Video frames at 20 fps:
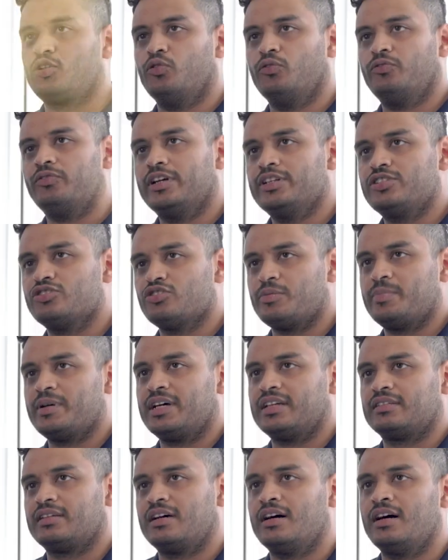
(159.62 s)
cool feature
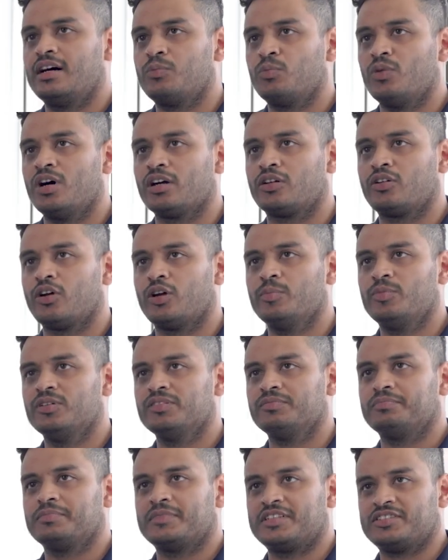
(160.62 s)
about the Hanwha
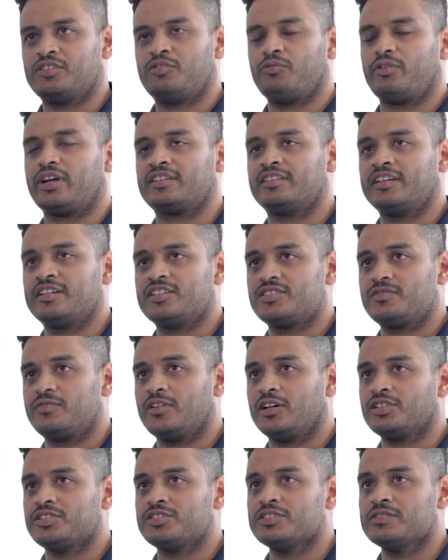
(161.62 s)
Cobot is the direct teach
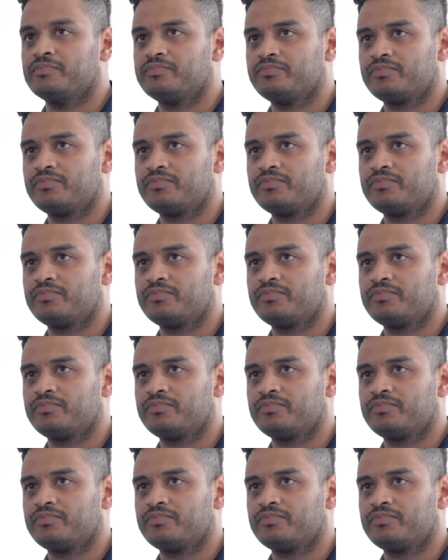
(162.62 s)
function.